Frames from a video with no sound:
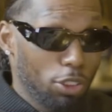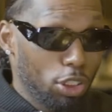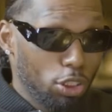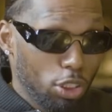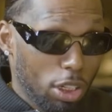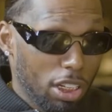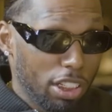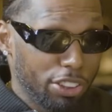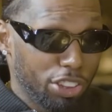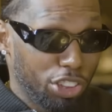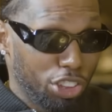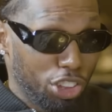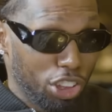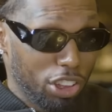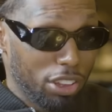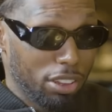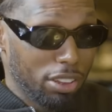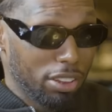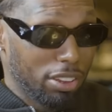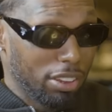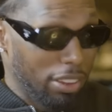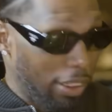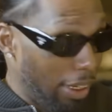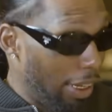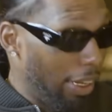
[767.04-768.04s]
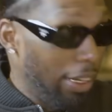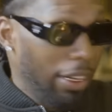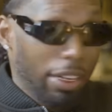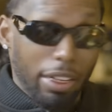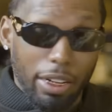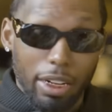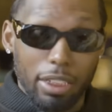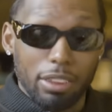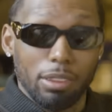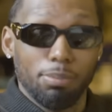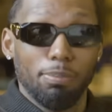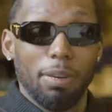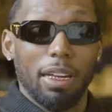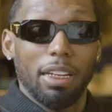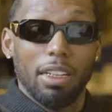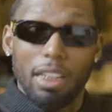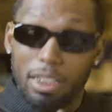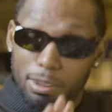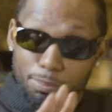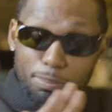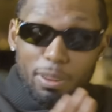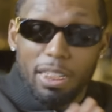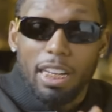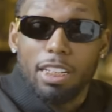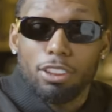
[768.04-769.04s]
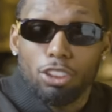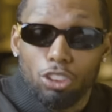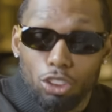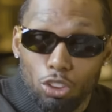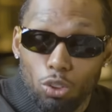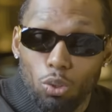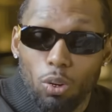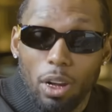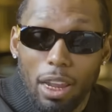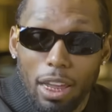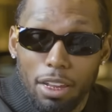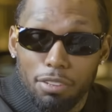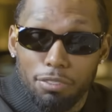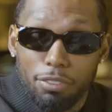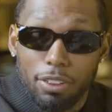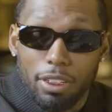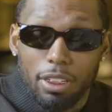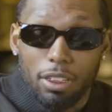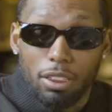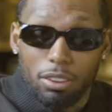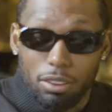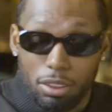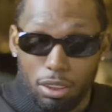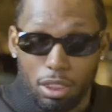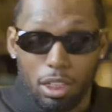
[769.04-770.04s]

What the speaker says: though you cuss Jesus in that, yeah, that's mad. But that's your life, innit? You